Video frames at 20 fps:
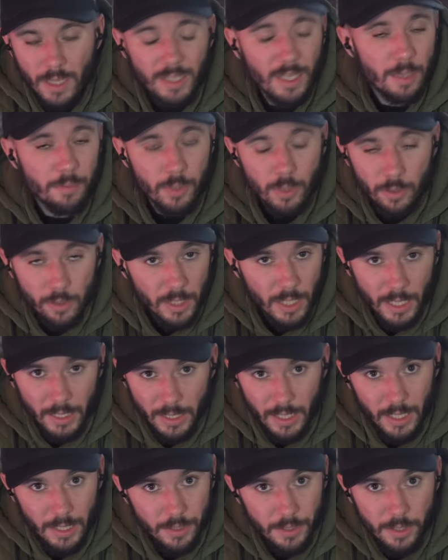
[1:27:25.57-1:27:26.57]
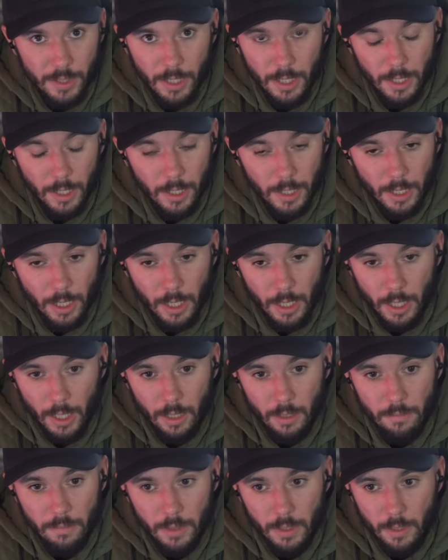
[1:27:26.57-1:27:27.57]
That's absolutely not the case.
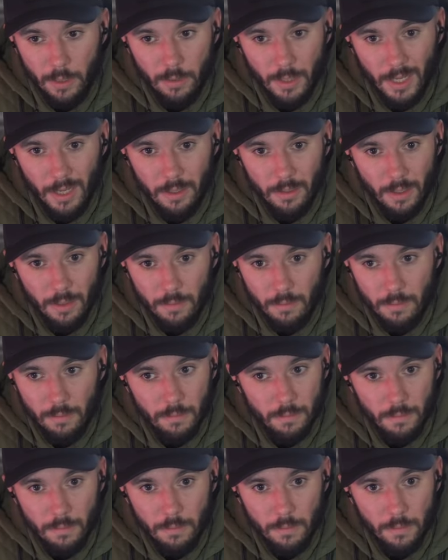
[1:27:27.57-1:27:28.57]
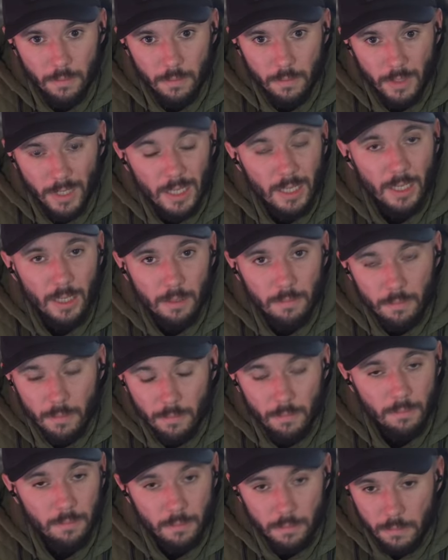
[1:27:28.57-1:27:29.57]
Uh, you know, it, you need to
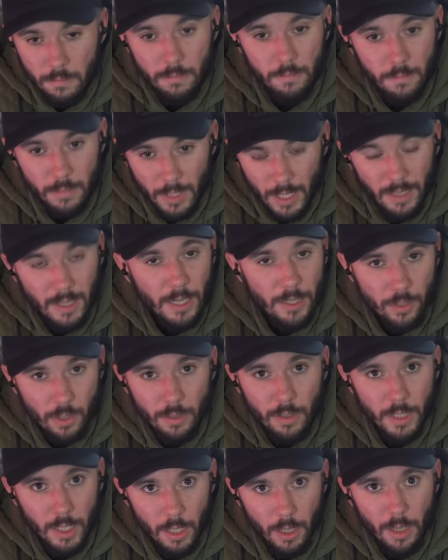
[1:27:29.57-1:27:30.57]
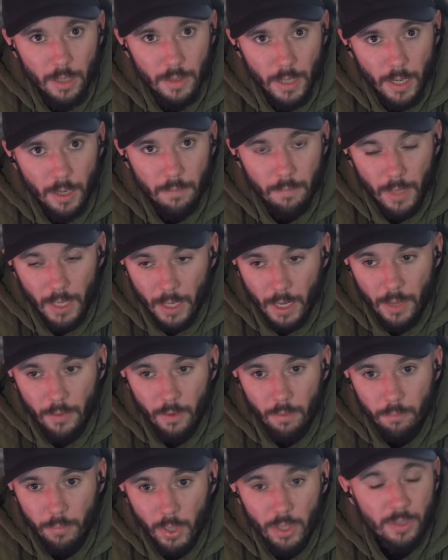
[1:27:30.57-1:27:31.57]
get that tourniquet on there and
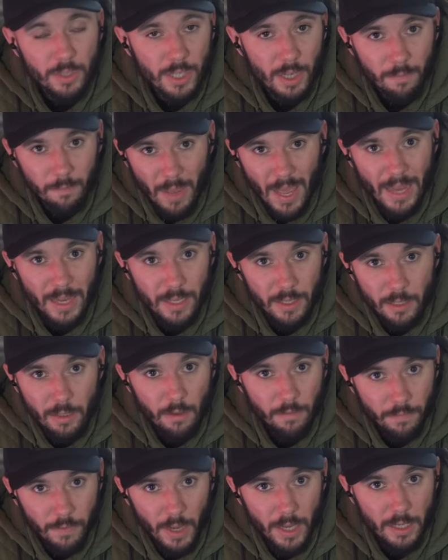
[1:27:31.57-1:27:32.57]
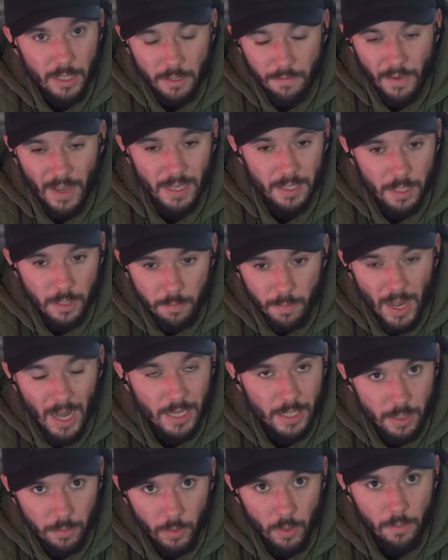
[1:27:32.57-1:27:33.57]
either put yourself back into the fight as fast as
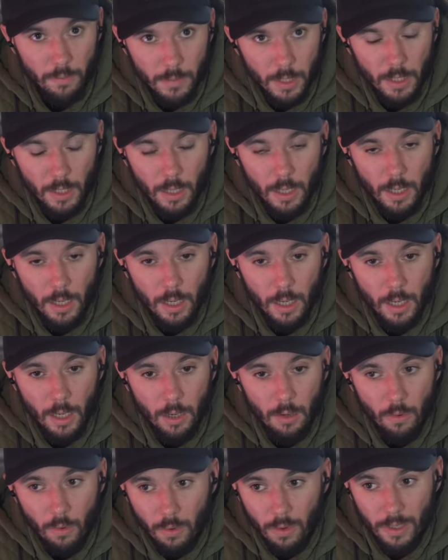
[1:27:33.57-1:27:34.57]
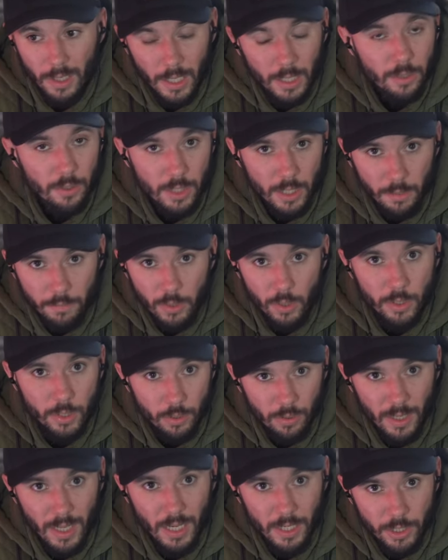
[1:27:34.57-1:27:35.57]
possible uh, or get yourself to a
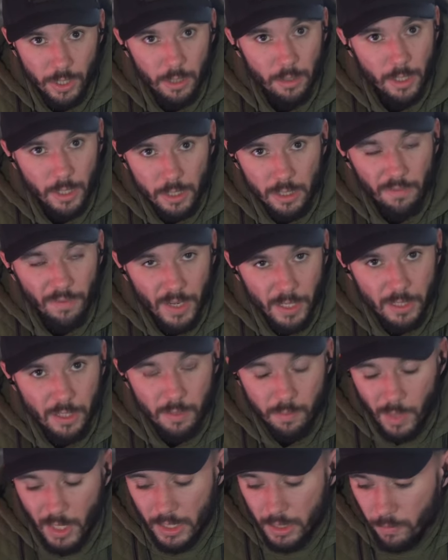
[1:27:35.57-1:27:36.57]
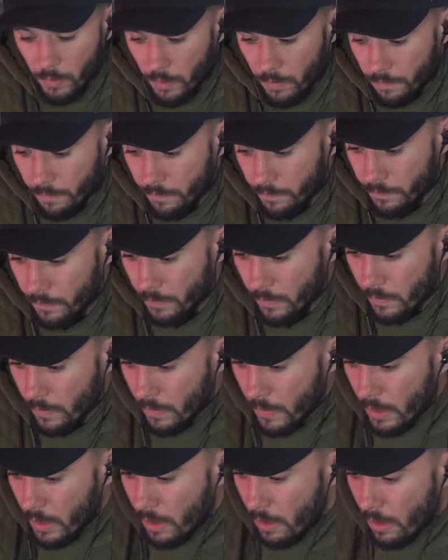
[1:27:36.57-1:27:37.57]
triage area as fast as possible.
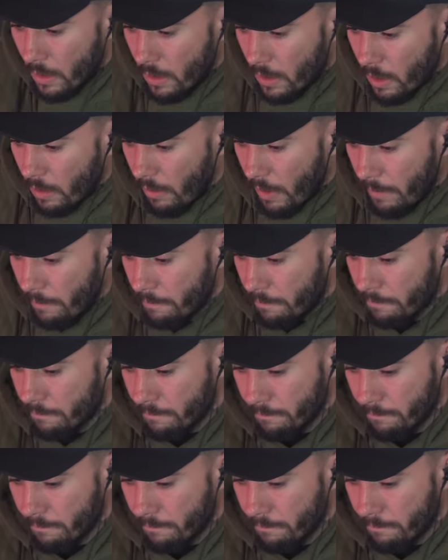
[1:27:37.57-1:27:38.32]
All right.